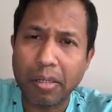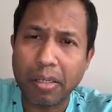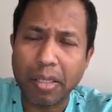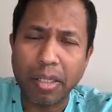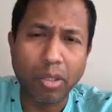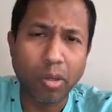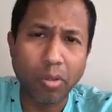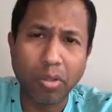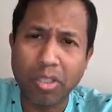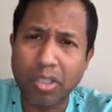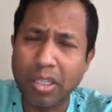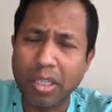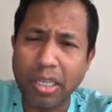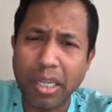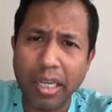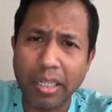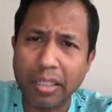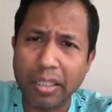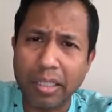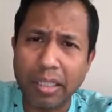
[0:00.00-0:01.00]
You don't see
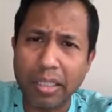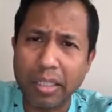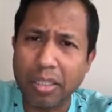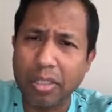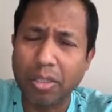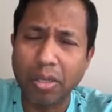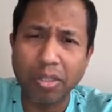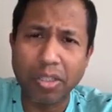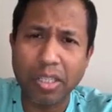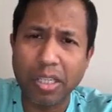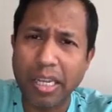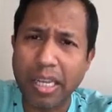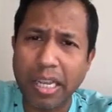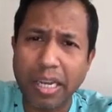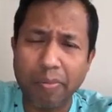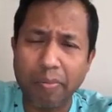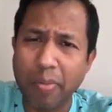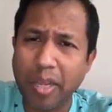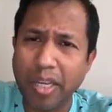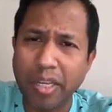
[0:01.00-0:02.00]

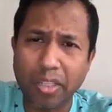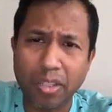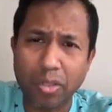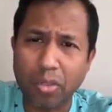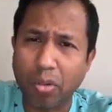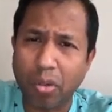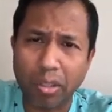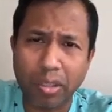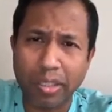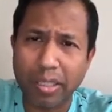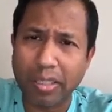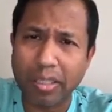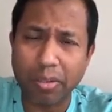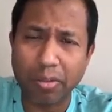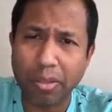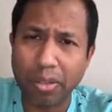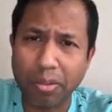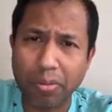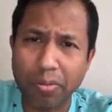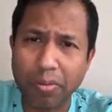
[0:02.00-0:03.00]
any meanings to all this,
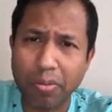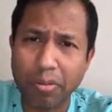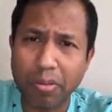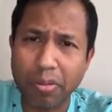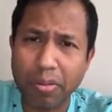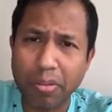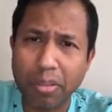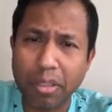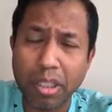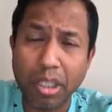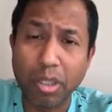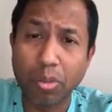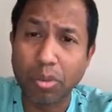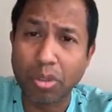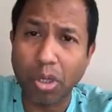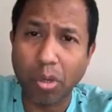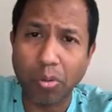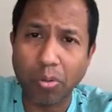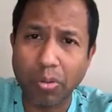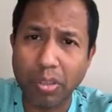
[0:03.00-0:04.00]
do you? You
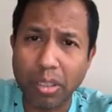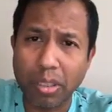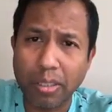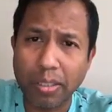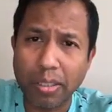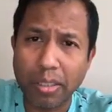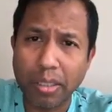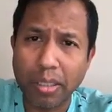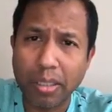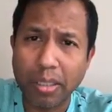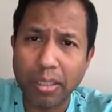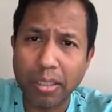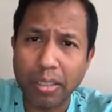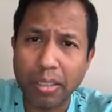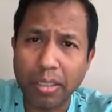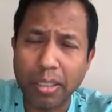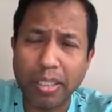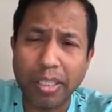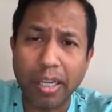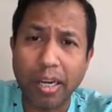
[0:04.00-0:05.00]
don't.
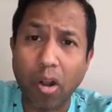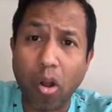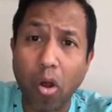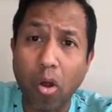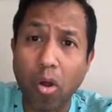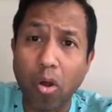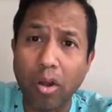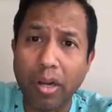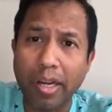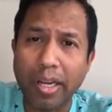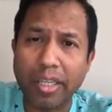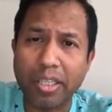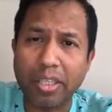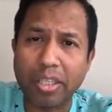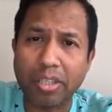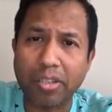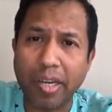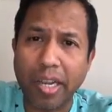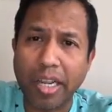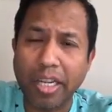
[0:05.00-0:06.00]
These are all
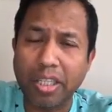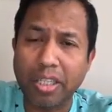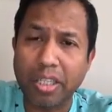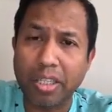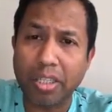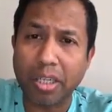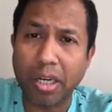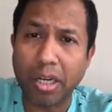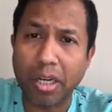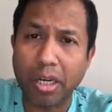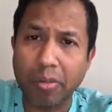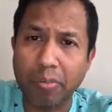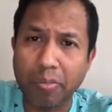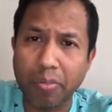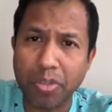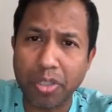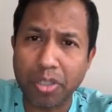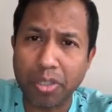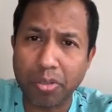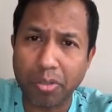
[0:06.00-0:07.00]
strange
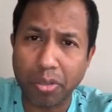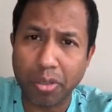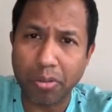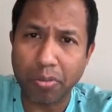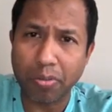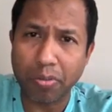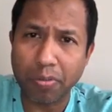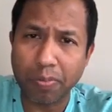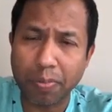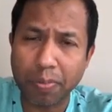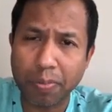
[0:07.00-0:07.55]
terms to you.